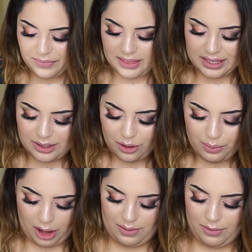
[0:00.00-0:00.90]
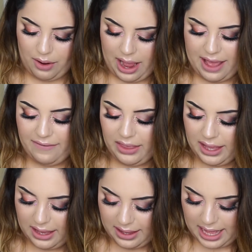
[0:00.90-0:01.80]
this whole bottom row, I feel
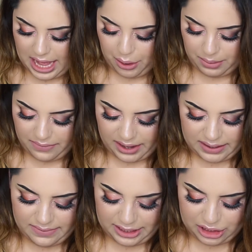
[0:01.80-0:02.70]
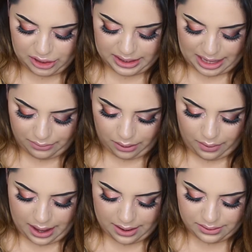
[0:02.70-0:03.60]
like I would be fine if I took that
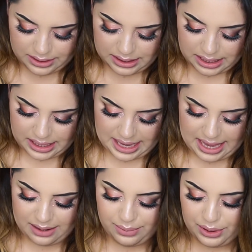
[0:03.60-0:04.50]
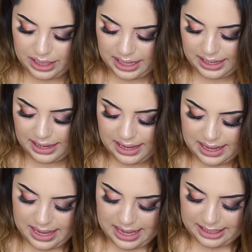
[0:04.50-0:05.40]
row out and put in
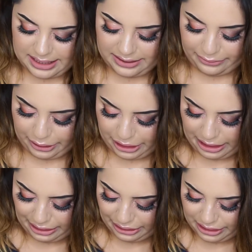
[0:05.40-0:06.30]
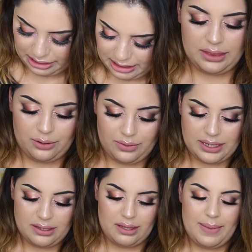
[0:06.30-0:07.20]
different colors. The
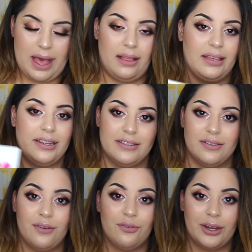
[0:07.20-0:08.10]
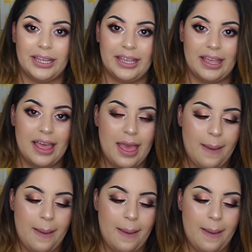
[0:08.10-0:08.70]
rest of the palette is freaking